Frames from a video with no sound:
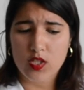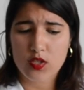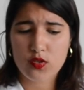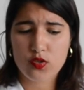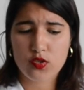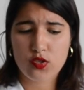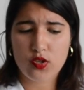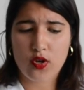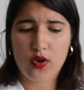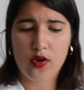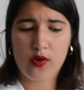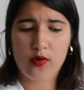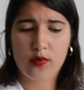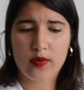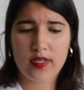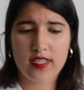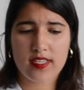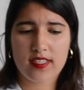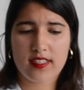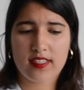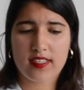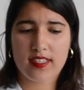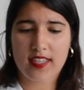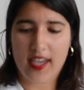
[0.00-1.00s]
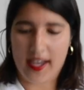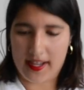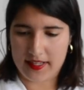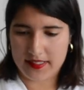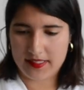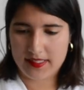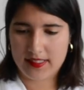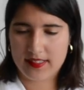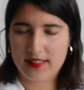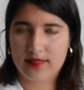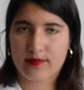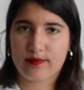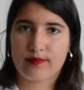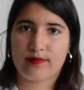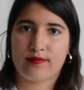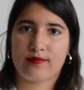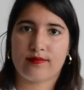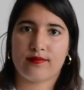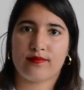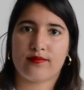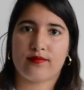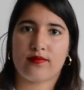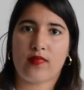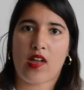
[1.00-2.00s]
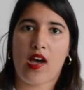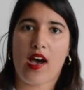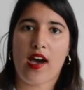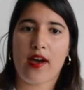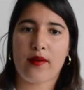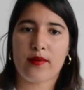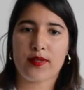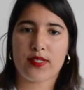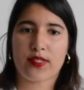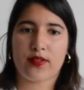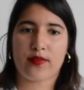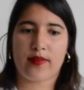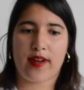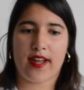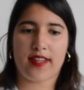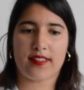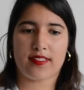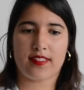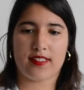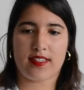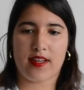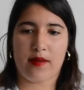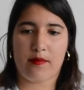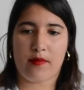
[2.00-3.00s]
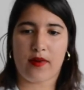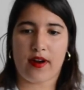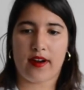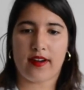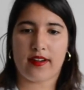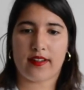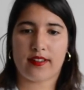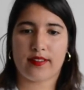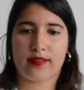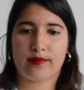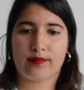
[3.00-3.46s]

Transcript: So, yes, I was harassed in Denmark.